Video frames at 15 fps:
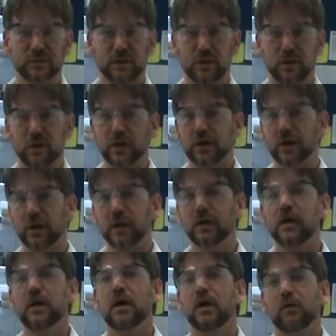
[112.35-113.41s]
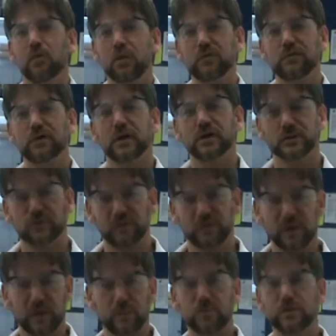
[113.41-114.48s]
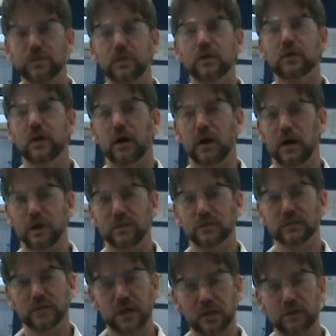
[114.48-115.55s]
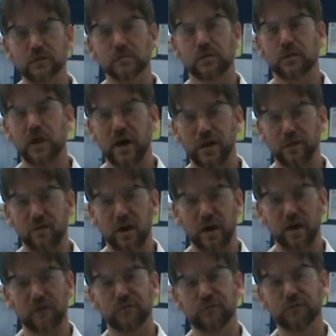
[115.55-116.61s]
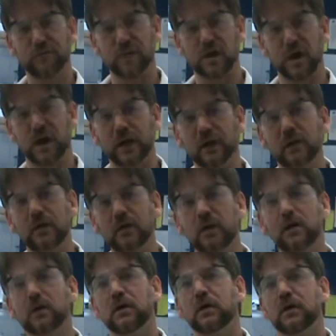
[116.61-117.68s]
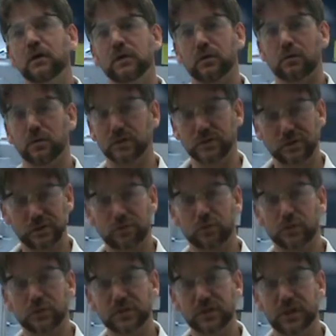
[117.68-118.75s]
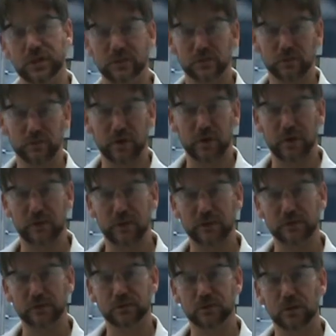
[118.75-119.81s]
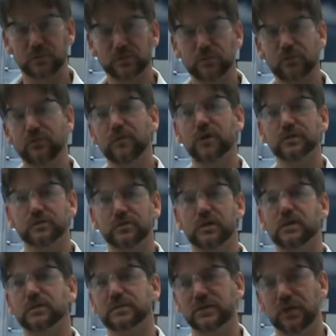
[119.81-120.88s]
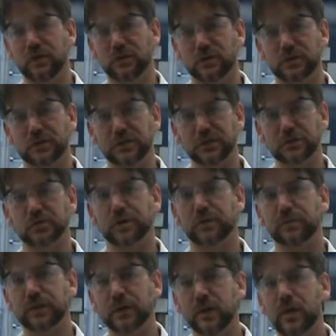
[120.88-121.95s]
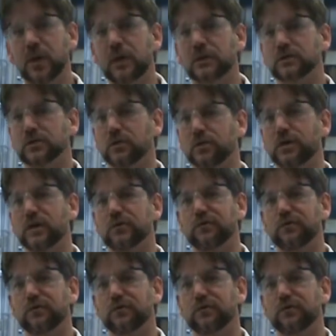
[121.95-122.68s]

antarctica. What we've done is we've labeled cells with either iron-59 or C14 as the radioisotopes. We've also done a C13 treatment so we could